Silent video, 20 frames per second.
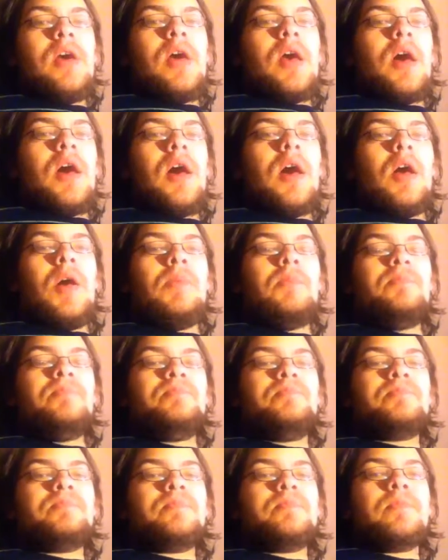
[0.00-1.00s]
Um,
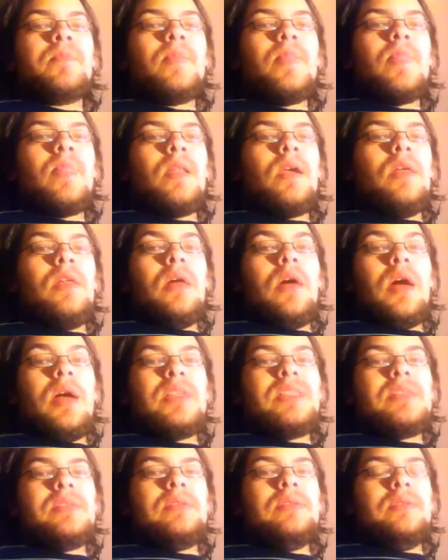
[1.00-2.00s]
I, I,